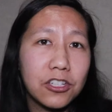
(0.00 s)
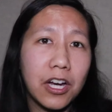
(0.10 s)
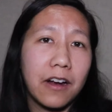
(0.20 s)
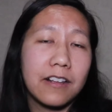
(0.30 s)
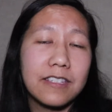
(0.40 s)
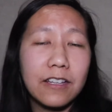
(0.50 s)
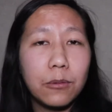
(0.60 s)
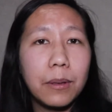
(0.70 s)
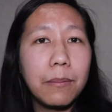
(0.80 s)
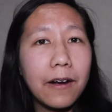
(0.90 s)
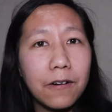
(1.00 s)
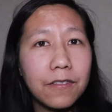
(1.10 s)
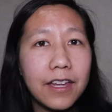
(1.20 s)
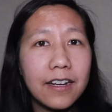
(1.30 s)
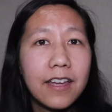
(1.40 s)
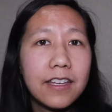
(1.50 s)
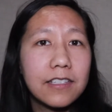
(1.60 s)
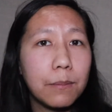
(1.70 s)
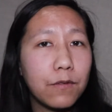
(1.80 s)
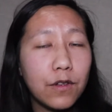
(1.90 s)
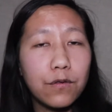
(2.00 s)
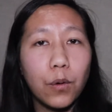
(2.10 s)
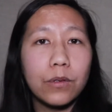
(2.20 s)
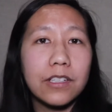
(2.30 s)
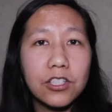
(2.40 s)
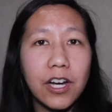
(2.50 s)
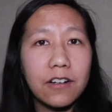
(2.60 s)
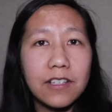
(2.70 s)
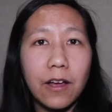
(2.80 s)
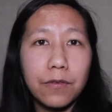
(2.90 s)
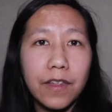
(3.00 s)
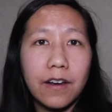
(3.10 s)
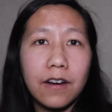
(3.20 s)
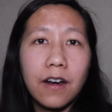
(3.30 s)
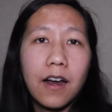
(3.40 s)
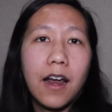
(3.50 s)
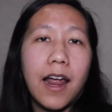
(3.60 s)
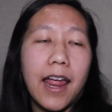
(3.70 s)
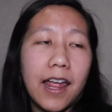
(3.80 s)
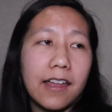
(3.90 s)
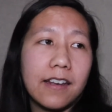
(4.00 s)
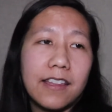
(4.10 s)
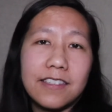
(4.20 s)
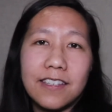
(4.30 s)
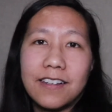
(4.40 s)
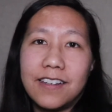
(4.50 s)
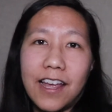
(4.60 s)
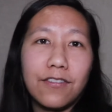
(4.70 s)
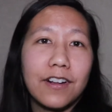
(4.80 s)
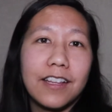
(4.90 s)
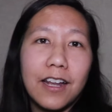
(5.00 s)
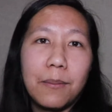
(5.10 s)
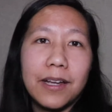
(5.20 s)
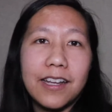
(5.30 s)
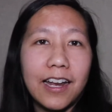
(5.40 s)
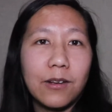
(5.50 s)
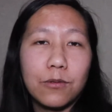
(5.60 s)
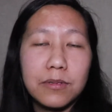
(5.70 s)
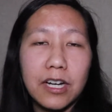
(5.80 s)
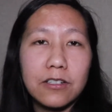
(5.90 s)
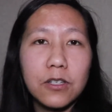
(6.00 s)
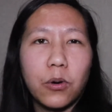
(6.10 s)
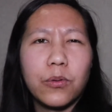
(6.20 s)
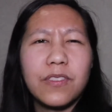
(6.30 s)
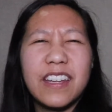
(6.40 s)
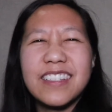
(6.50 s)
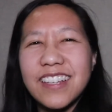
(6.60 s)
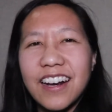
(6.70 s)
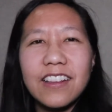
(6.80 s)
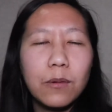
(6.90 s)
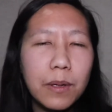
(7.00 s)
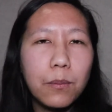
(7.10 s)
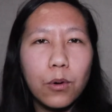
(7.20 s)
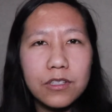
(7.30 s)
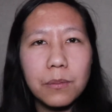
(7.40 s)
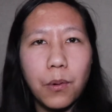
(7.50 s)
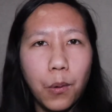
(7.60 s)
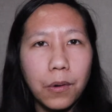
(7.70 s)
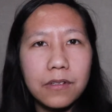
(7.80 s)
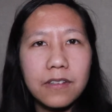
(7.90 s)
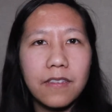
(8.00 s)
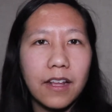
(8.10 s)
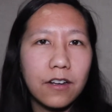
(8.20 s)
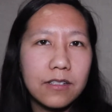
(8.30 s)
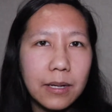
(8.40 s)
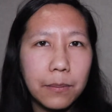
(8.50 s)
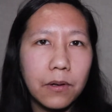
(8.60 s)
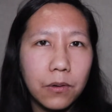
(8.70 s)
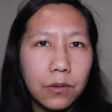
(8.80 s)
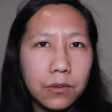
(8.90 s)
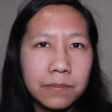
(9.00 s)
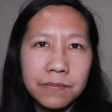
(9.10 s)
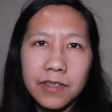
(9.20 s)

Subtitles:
chair. It's a little bit better than some of the folding chairs out there. And it's definitely not my dining room chair. So it's got a little bit more support than your typical